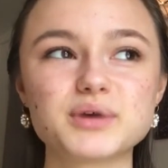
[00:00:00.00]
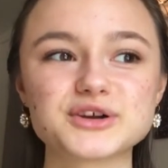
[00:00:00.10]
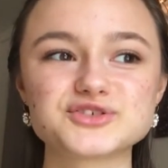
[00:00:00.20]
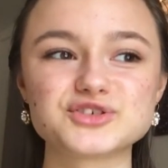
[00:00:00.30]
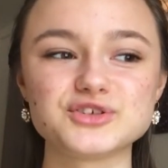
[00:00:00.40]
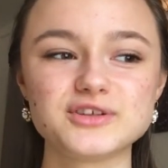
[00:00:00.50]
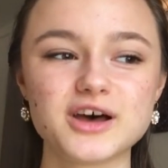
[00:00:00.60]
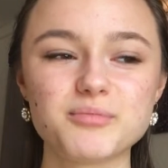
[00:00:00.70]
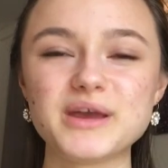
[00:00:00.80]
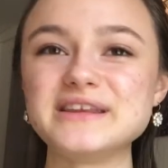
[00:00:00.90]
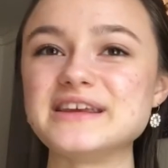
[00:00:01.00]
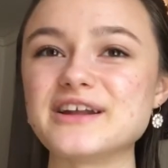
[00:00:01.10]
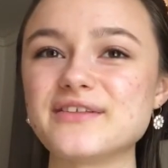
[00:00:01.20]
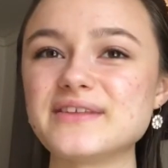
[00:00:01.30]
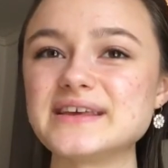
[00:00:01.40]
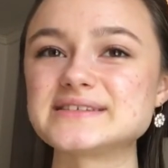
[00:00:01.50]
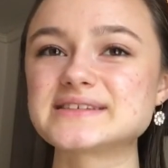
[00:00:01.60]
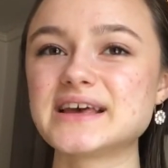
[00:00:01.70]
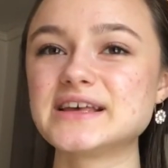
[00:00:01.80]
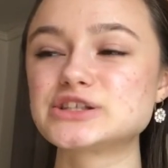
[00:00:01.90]
personal opinion on
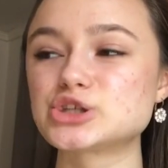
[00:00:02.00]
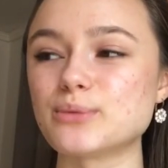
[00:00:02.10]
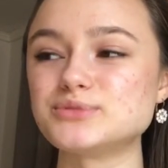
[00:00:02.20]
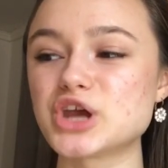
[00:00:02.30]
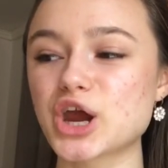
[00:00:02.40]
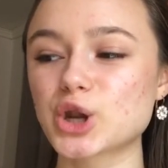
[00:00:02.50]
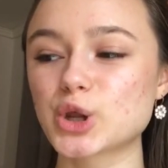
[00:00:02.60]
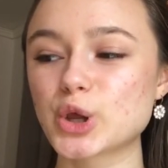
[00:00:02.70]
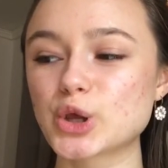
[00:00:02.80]
this subject.